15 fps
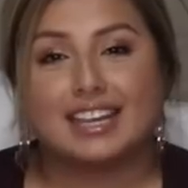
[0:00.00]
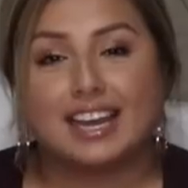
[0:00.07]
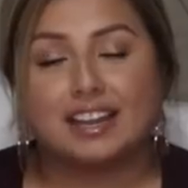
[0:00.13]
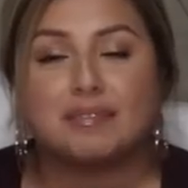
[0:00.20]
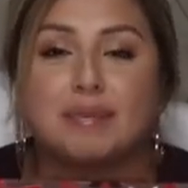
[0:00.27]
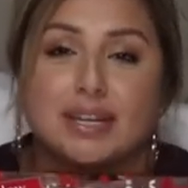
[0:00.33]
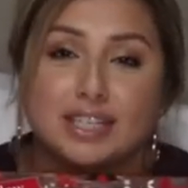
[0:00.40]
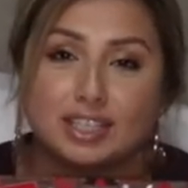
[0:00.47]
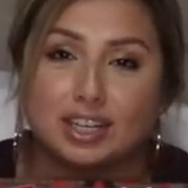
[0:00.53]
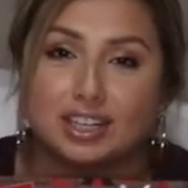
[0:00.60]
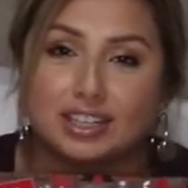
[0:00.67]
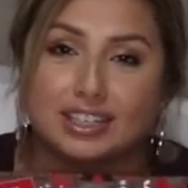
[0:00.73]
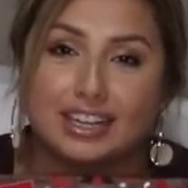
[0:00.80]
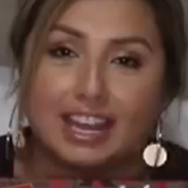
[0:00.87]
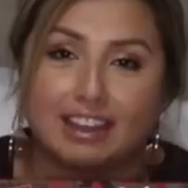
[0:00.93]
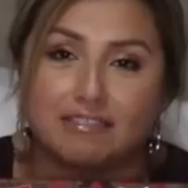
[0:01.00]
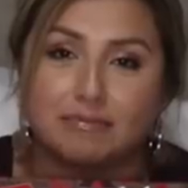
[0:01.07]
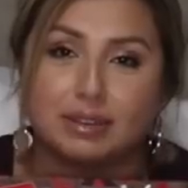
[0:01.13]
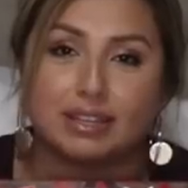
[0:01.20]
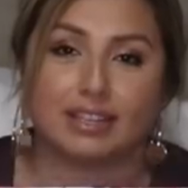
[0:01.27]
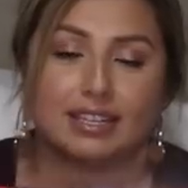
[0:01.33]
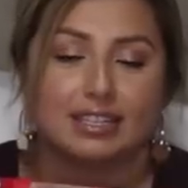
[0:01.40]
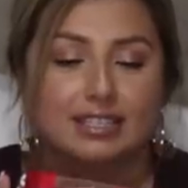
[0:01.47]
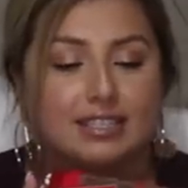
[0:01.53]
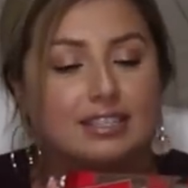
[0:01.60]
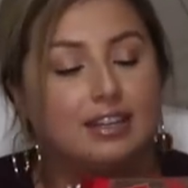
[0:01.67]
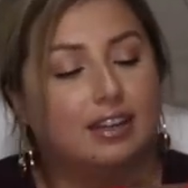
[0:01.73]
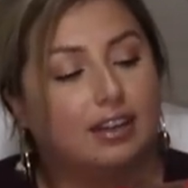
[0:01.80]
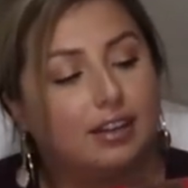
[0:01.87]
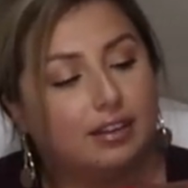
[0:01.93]
Again, my daughter gave me this
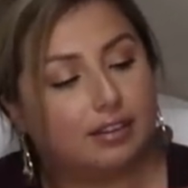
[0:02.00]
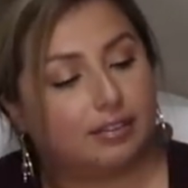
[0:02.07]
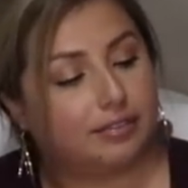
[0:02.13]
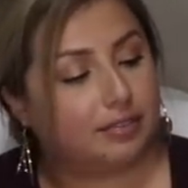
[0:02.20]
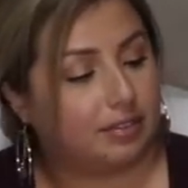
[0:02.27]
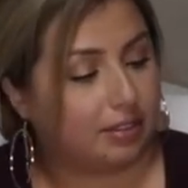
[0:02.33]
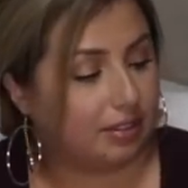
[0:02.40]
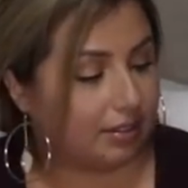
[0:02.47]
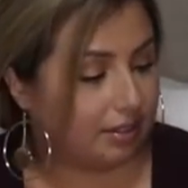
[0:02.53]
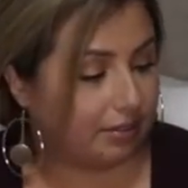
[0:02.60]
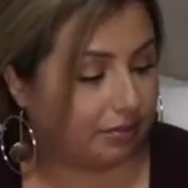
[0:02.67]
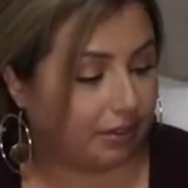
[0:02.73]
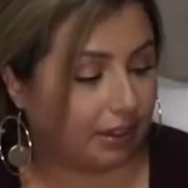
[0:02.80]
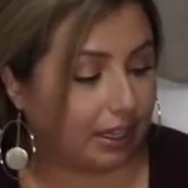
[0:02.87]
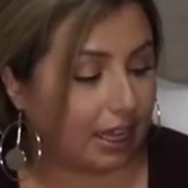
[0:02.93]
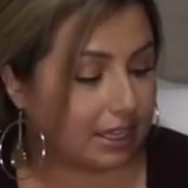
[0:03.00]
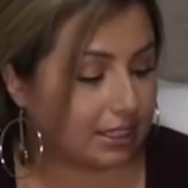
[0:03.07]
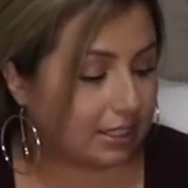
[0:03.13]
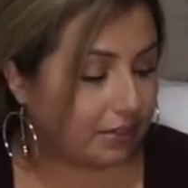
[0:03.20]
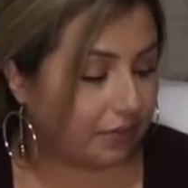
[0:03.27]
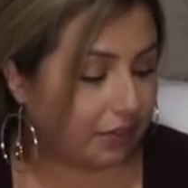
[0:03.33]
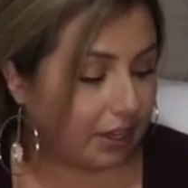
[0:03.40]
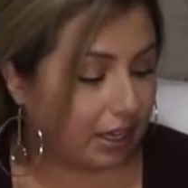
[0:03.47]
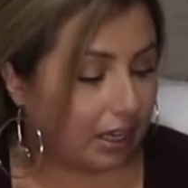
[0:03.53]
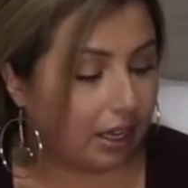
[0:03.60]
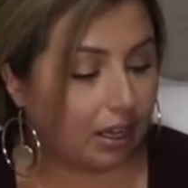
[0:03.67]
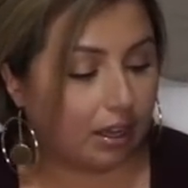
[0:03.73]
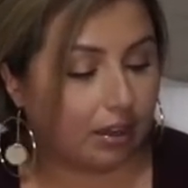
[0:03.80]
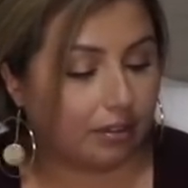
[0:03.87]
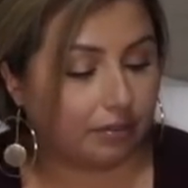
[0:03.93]

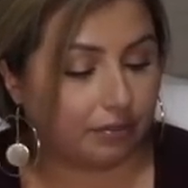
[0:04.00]
philosophy.